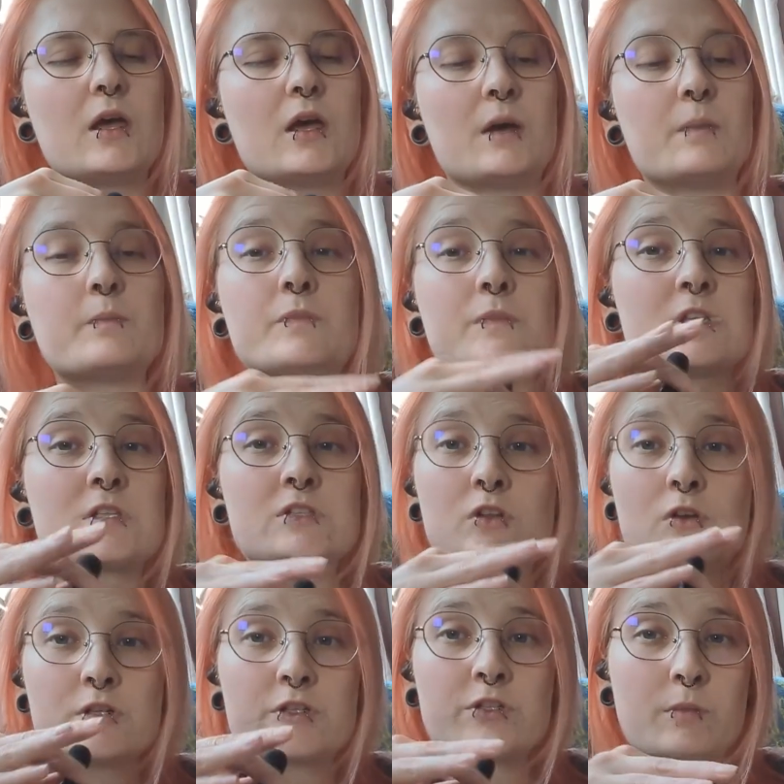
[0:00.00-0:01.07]
The
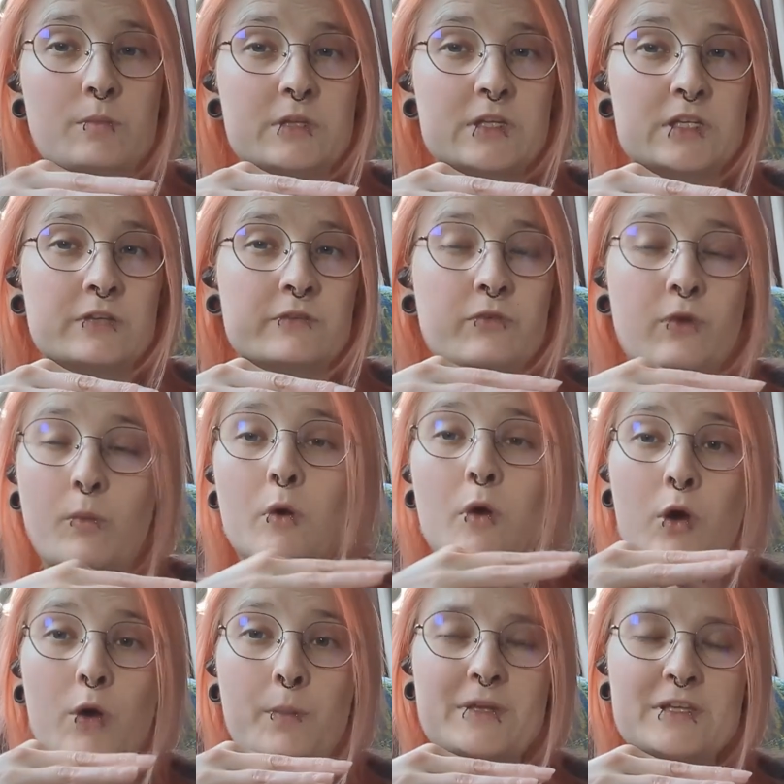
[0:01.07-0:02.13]
story is completely from
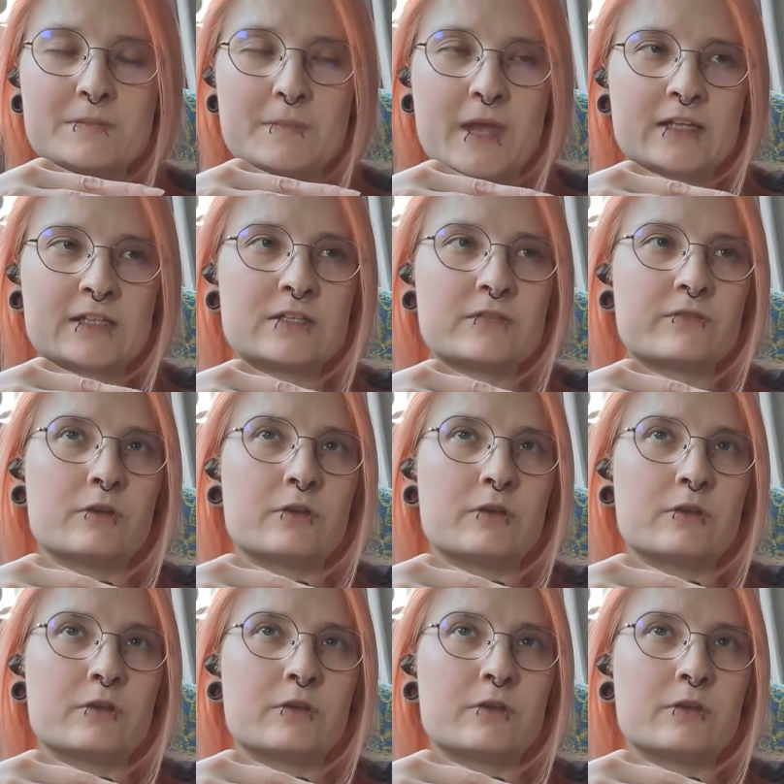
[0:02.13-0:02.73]
her perspective,